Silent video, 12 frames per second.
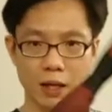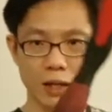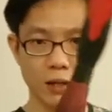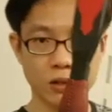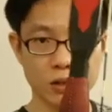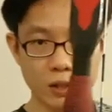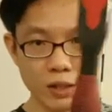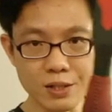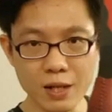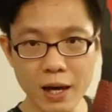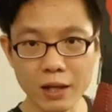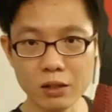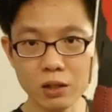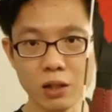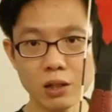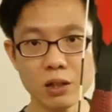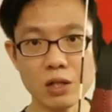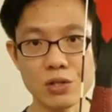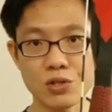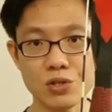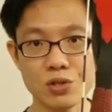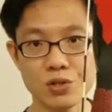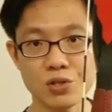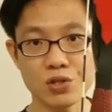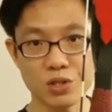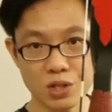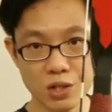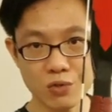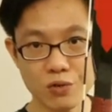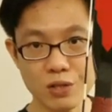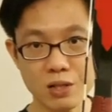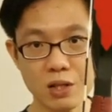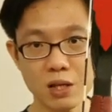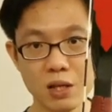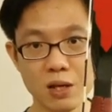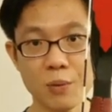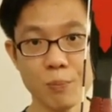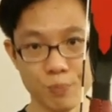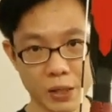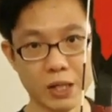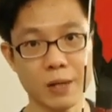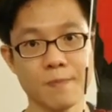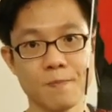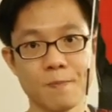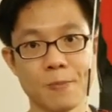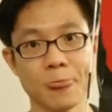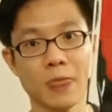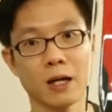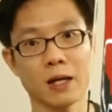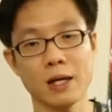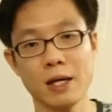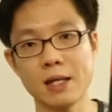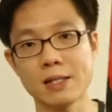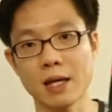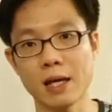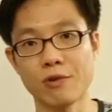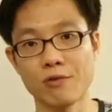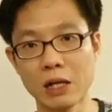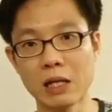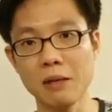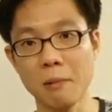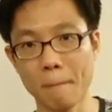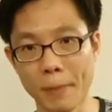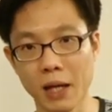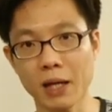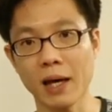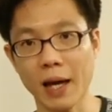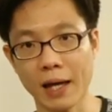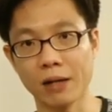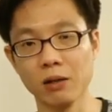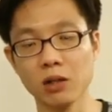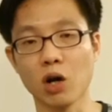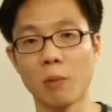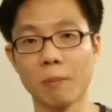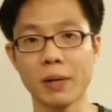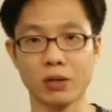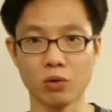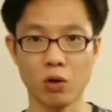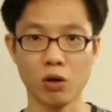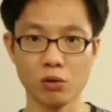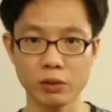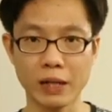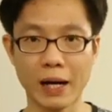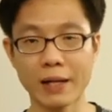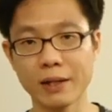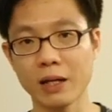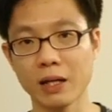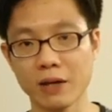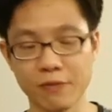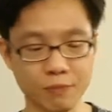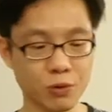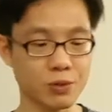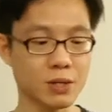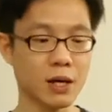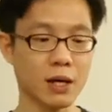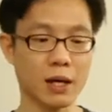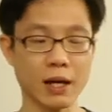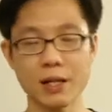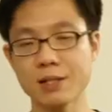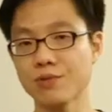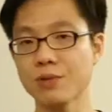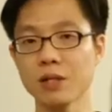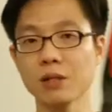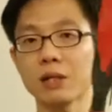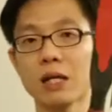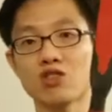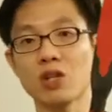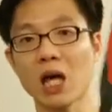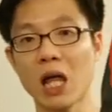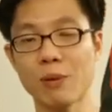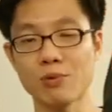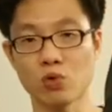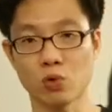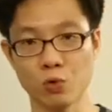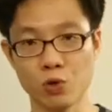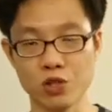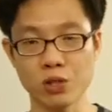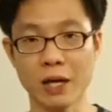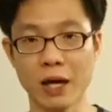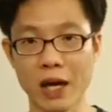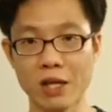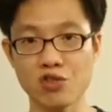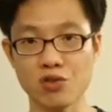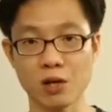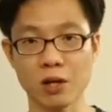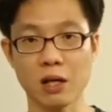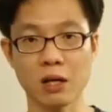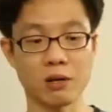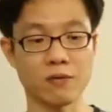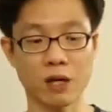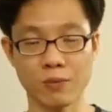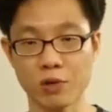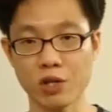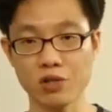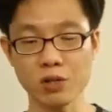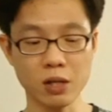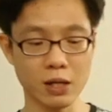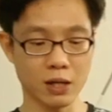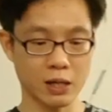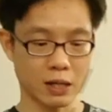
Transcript: And this handle here is seriously big. Okay, it is a really big handle compared to all the other AF bows. And as a result, it actually helps to cushion the hand shock and vibration.